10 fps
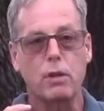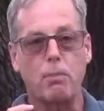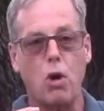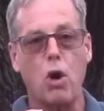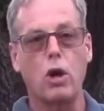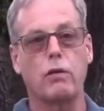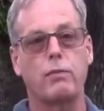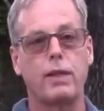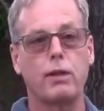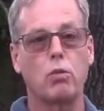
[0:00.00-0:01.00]
a part of
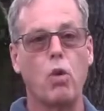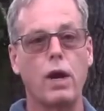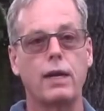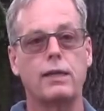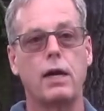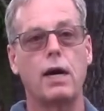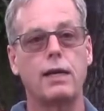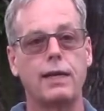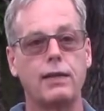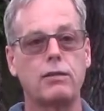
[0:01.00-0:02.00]
me that wanted
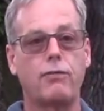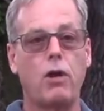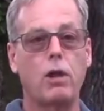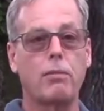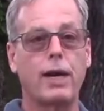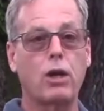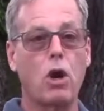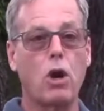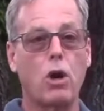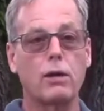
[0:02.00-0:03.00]
it to fall in my
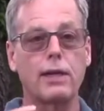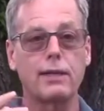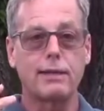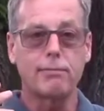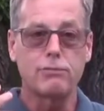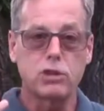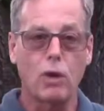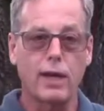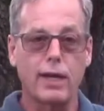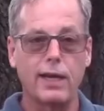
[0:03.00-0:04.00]
car and
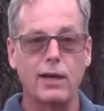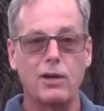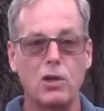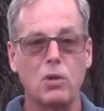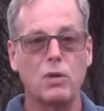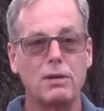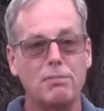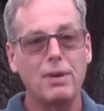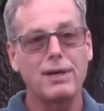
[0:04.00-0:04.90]
so I could get a new one,